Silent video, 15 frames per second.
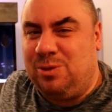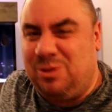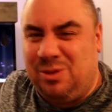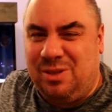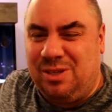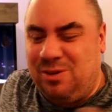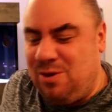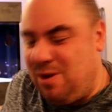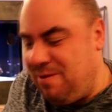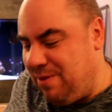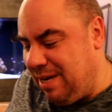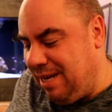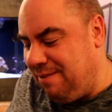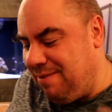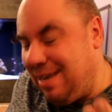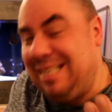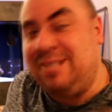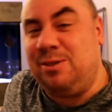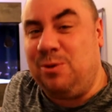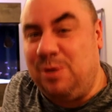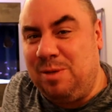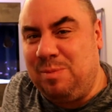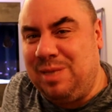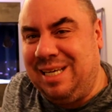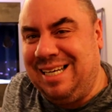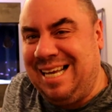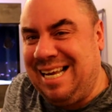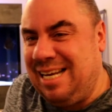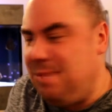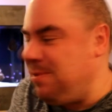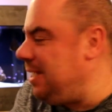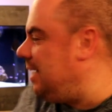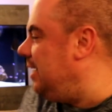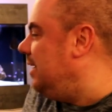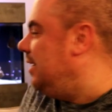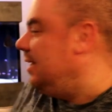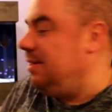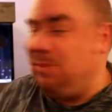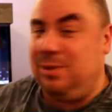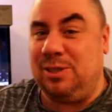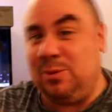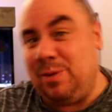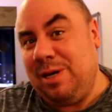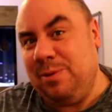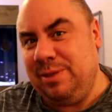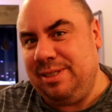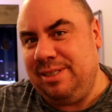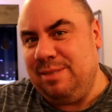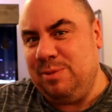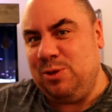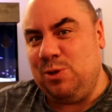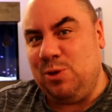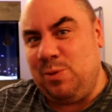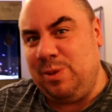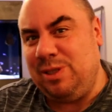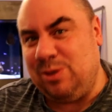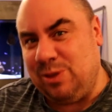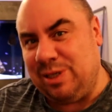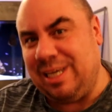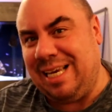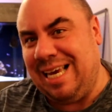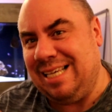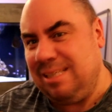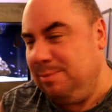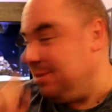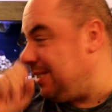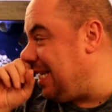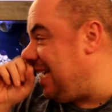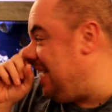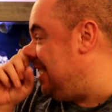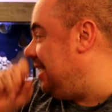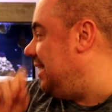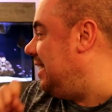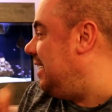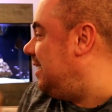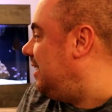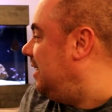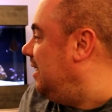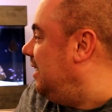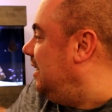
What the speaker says: So they're not a very fast growing plant anyway, which is why I wanted the mature one so I could get some size in there.